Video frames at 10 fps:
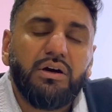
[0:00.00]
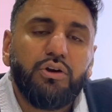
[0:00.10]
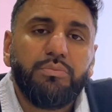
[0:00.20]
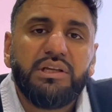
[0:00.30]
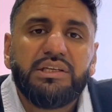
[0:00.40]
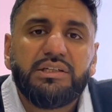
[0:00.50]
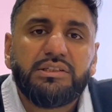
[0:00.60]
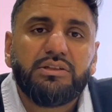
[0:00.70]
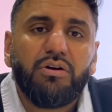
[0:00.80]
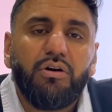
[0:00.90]

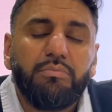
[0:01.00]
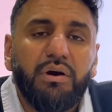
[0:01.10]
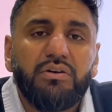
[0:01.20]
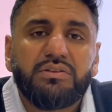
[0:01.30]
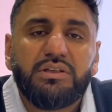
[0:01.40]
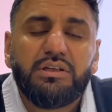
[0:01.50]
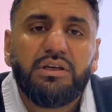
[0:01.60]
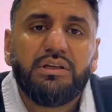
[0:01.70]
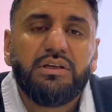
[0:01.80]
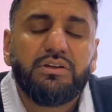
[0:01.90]
humiliated or embarrassed
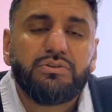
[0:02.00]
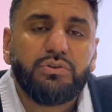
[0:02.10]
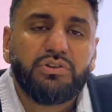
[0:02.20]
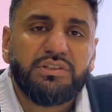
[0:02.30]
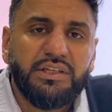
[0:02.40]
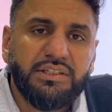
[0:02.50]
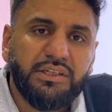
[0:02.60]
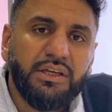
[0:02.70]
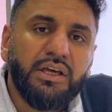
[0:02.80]
in a social setting.